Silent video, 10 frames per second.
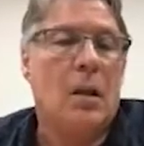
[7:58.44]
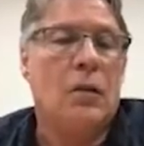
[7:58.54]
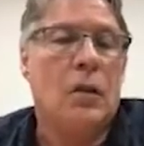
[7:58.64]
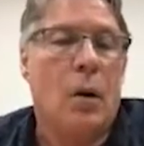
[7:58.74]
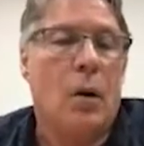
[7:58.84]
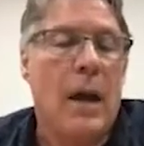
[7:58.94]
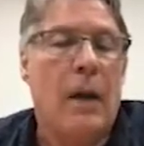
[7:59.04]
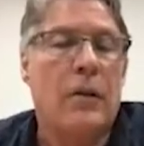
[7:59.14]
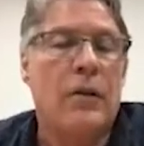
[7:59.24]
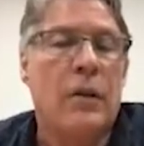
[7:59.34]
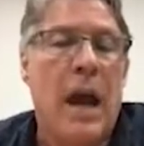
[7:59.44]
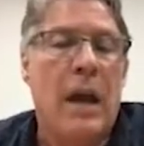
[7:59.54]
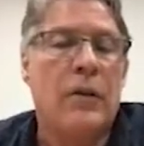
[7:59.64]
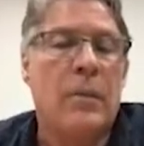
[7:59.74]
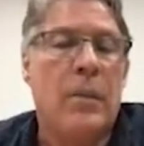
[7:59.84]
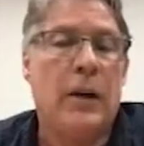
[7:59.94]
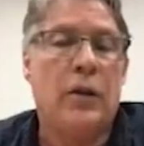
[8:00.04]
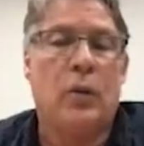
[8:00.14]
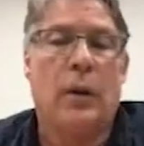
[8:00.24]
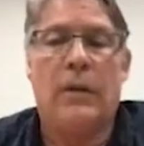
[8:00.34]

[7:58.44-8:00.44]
So, how does a biased joint